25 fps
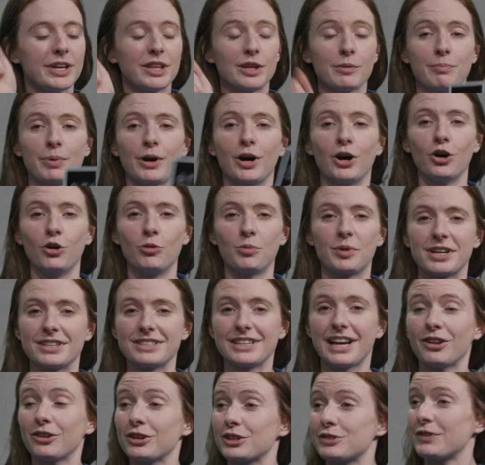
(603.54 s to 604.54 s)
be the Pope
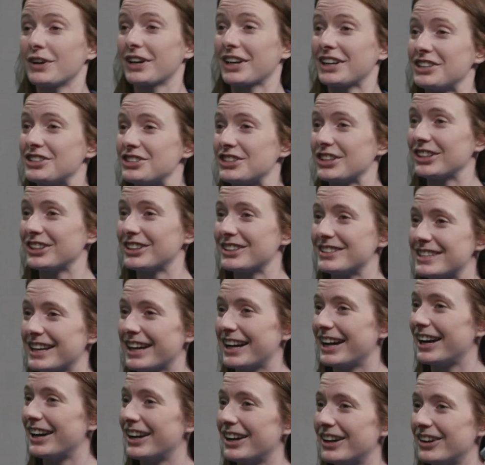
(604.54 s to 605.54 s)
because that looks fucking chill as
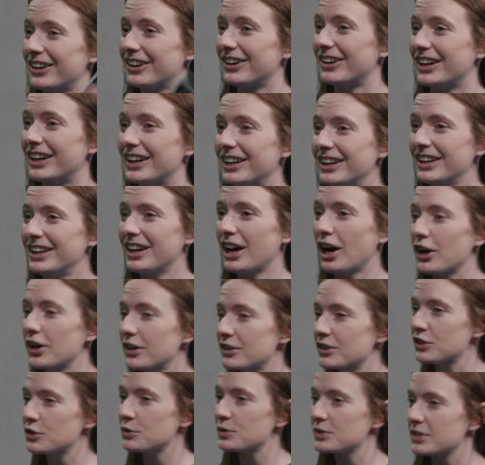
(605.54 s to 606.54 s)
hell. All you
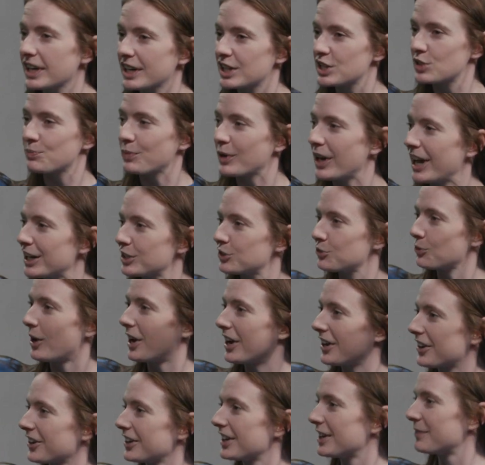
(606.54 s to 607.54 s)
have to do is like splash
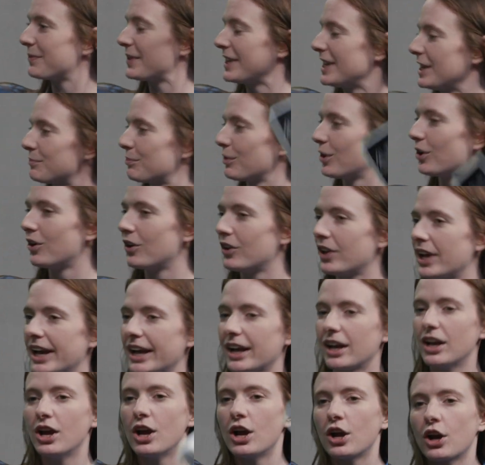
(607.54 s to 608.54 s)
water at people,
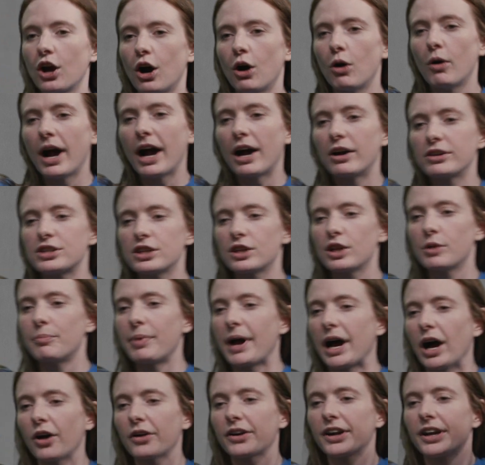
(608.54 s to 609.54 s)
like go out to the
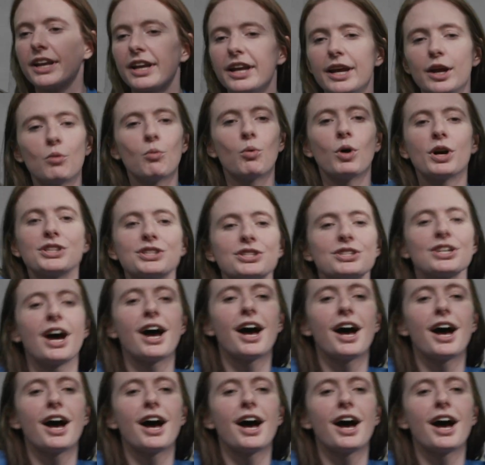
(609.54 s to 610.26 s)
balcony. What's